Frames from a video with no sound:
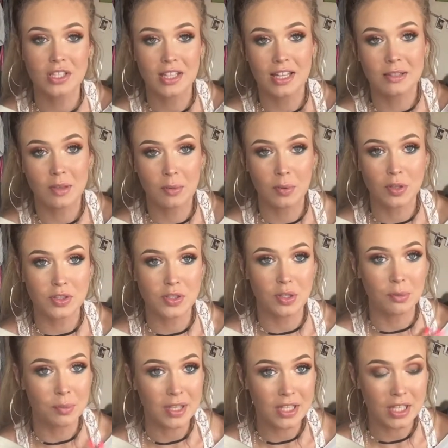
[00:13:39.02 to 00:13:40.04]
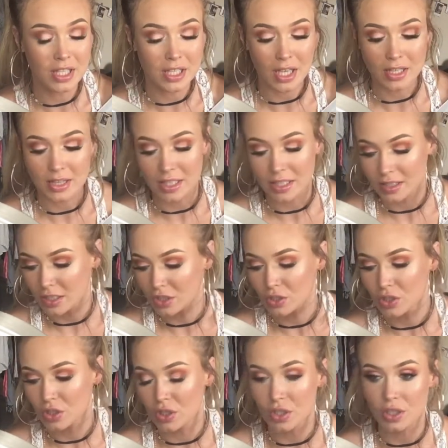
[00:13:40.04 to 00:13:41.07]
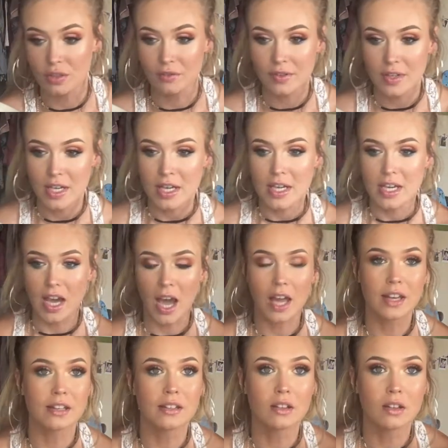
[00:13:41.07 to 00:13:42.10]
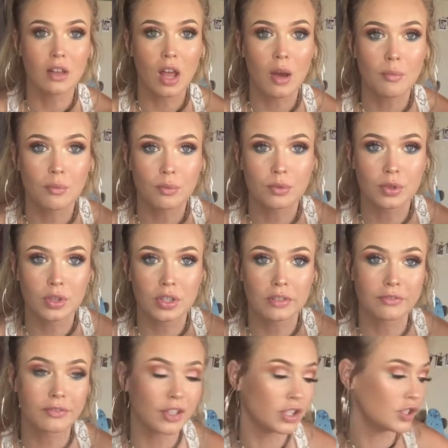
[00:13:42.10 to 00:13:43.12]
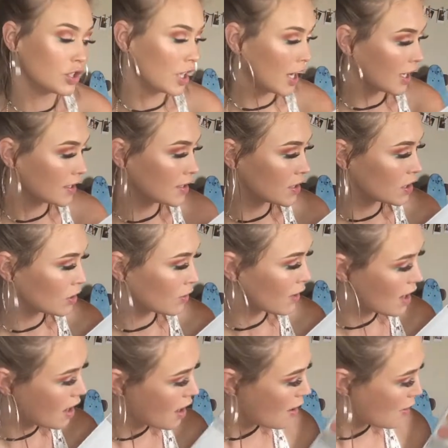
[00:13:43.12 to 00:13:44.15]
That's my personal opinion. I think that she could have added a lot more fun shades to it,